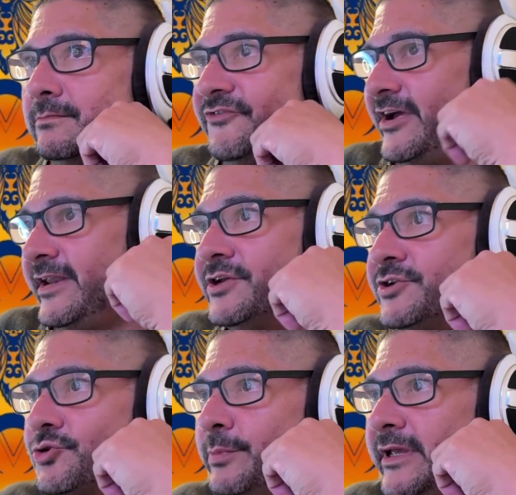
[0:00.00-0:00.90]

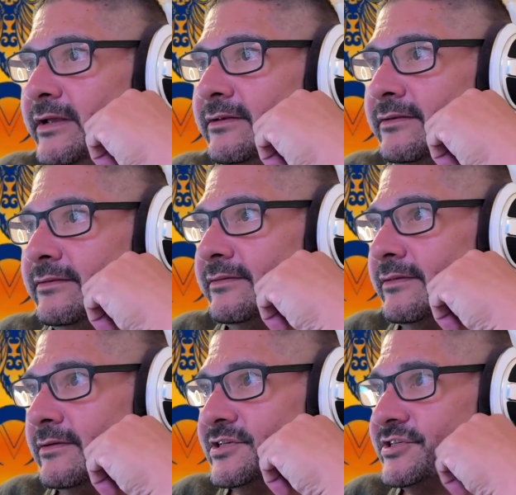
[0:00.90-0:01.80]
financial means,
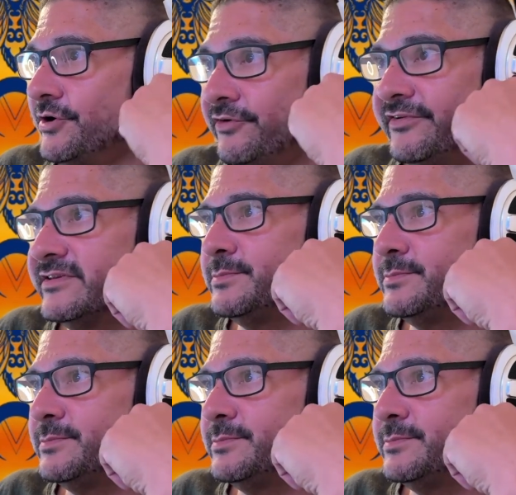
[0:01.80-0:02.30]
service